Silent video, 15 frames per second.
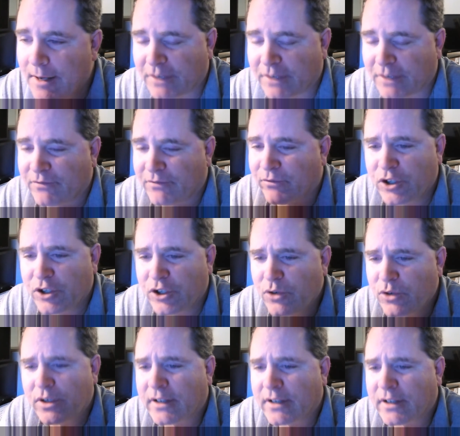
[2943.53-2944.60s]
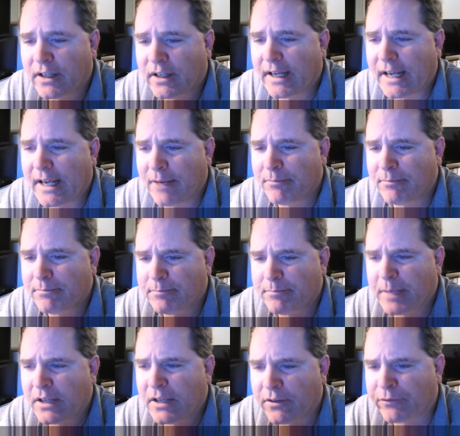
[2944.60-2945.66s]
But for you to claim
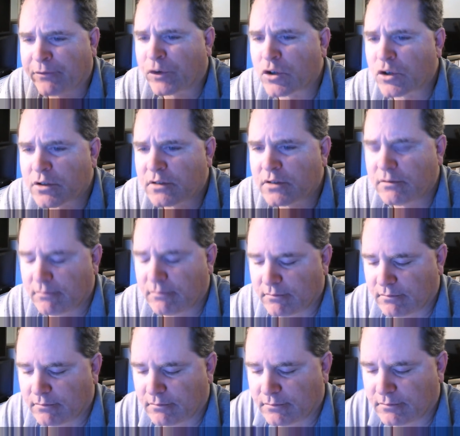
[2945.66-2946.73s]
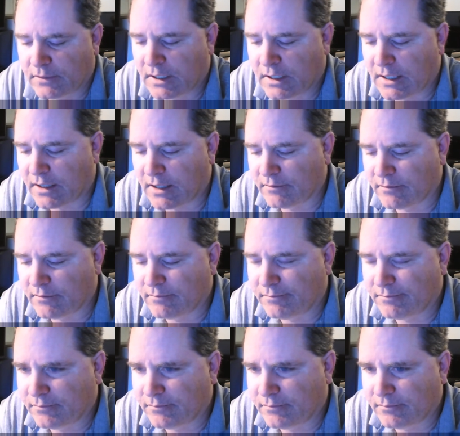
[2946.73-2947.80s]
being the first um,
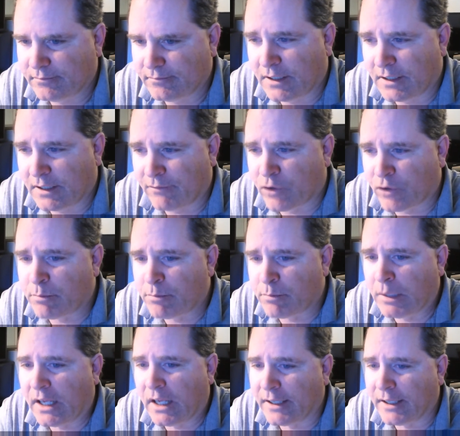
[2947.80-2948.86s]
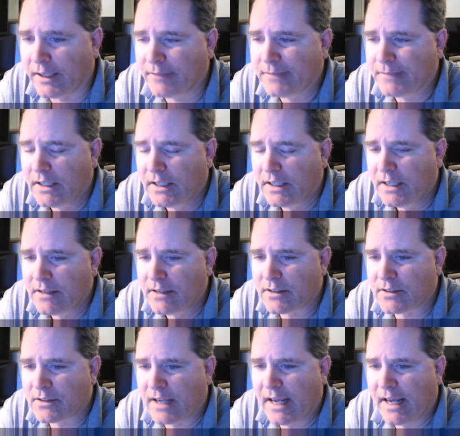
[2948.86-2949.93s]
uh, first blood to
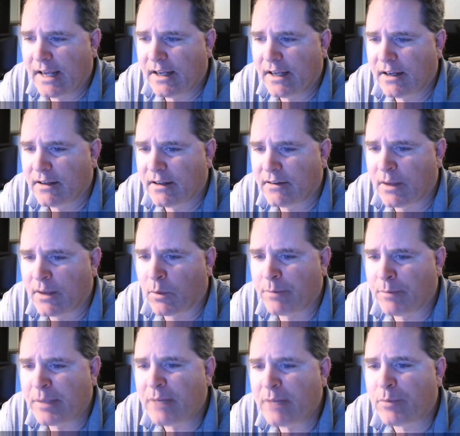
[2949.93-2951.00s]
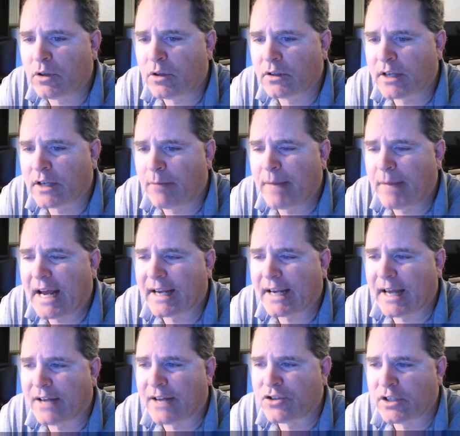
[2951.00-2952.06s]
say that when people come back
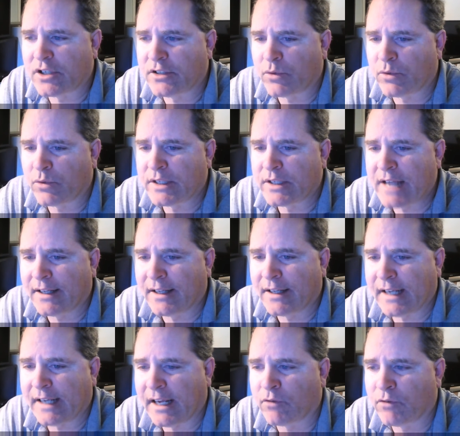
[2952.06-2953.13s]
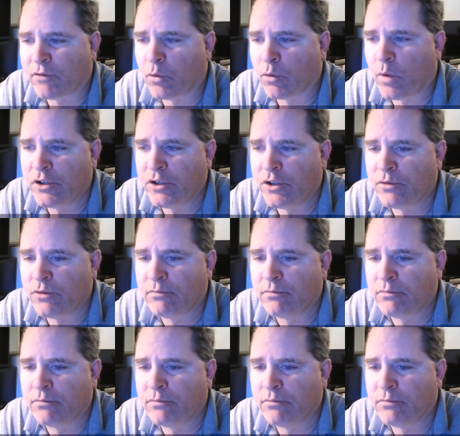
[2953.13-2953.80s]
at you to retaliate for what you